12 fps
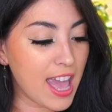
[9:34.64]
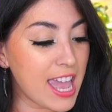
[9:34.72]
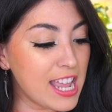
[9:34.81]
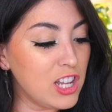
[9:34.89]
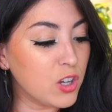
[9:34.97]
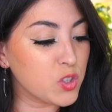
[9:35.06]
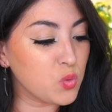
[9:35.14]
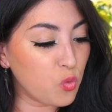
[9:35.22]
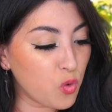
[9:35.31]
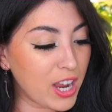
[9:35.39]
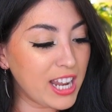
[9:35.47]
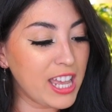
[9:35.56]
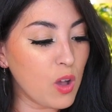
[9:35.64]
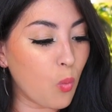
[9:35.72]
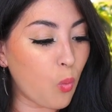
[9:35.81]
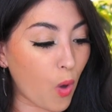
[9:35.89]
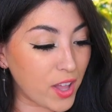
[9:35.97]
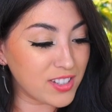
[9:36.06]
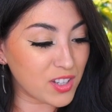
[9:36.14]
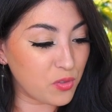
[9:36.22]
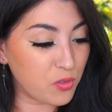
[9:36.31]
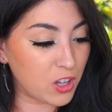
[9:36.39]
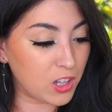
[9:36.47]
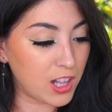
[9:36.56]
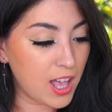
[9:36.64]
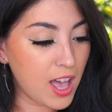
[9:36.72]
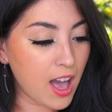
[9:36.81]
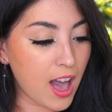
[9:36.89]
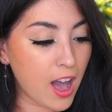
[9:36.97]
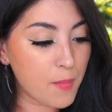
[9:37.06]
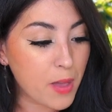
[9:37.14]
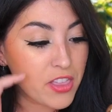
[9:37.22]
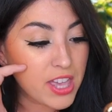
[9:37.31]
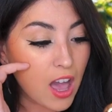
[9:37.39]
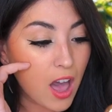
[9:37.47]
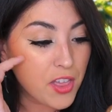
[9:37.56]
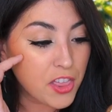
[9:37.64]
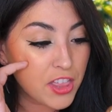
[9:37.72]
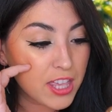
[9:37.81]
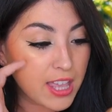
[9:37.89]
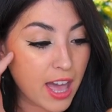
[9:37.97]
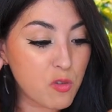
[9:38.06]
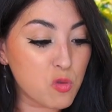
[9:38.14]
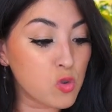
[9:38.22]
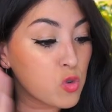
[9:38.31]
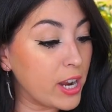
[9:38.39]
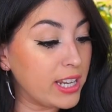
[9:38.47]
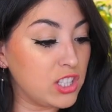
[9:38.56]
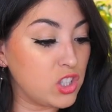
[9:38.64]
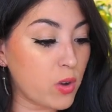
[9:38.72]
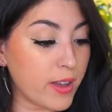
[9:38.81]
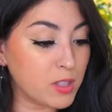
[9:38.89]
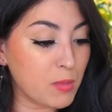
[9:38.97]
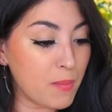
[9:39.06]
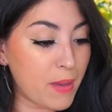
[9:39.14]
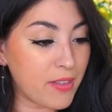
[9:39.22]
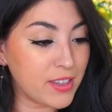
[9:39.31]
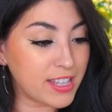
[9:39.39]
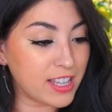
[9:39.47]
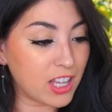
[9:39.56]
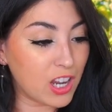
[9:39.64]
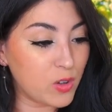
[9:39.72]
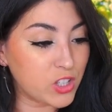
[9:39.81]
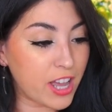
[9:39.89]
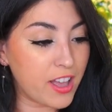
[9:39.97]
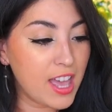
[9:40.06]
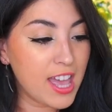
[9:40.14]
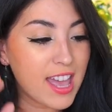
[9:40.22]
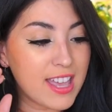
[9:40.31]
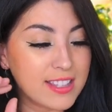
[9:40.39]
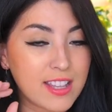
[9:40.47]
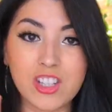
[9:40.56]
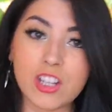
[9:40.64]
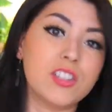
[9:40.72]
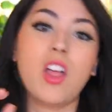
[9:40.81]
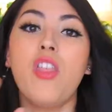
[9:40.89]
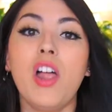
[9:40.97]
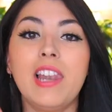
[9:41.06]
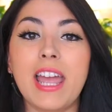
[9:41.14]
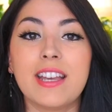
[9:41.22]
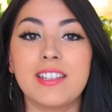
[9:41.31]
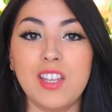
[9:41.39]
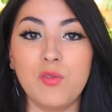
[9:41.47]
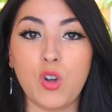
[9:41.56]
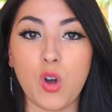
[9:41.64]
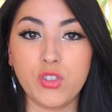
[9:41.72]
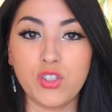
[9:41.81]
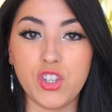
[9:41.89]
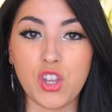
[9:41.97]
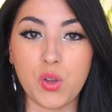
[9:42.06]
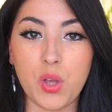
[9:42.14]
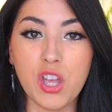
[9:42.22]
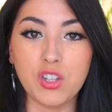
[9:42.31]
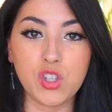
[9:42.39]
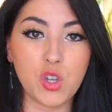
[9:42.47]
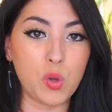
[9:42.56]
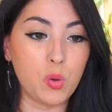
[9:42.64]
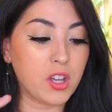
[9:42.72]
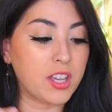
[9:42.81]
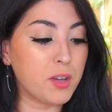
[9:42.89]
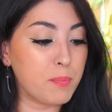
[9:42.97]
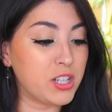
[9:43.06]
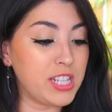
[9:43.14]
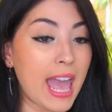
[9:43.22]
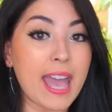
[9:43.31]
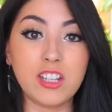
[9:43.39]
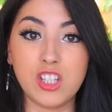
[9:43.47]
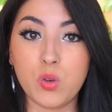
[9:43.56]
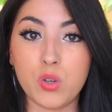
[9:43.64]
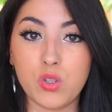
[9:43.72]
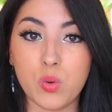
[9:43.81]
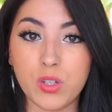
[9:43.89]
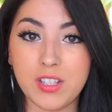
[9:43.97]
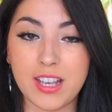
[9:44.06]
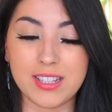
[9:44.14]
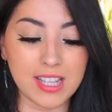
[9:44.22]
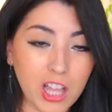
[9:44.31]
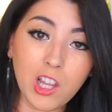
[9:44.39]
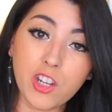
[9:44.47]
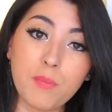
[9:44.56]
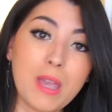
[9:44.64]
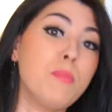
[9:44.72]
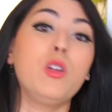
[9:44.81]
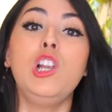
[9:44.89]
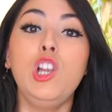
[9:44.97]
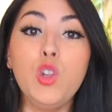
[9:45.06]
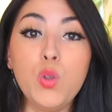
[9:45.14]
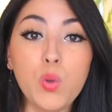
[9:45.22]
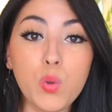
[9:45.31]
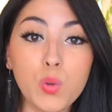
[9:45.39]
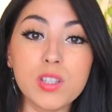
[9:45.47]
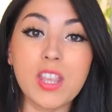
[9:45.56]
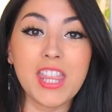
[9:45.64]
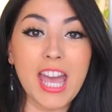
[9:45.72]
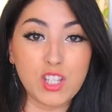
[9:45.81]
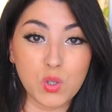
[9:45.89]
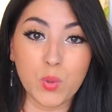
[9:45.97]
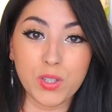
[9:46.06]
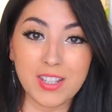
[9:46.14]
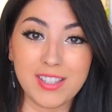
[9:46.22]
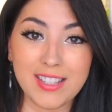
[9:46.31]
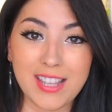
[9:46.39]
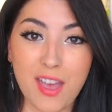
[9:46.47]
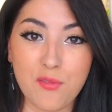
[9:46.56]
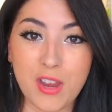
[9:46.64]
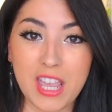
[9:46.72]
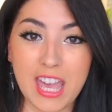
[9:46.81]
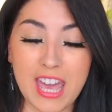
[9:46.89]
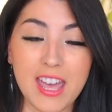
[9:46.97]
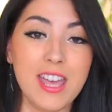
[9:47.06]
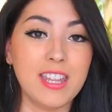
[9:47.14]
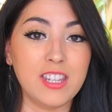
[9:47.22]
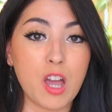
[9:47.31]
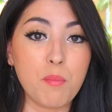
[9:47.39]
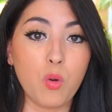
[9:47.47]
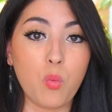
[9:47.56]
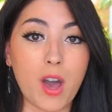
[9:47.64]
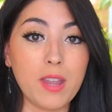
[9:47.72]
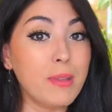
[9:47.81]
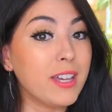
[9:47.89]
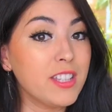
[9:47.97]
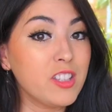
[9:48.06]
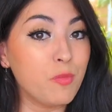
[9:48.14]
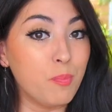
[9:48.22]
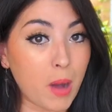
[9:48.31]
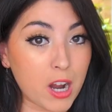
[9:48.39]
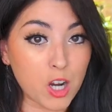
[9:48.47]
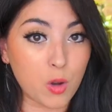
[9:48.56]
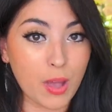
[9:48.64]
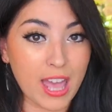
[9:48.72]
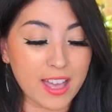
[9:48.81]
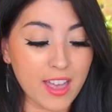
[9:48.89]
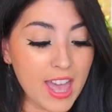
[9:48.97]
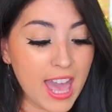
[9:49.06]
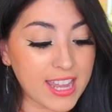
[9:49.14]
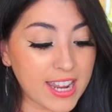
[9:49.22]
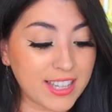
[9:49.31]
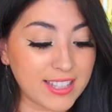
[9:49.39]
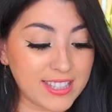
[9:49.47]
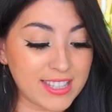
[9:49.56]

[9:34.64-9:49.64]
It looks really wonderful. The other thing that really strikes me about this enclosure Enclosure is just the lengths you've gone to protect your tortoise. A lot of people lose their tortoises every year, number one, because of burrowing, and I can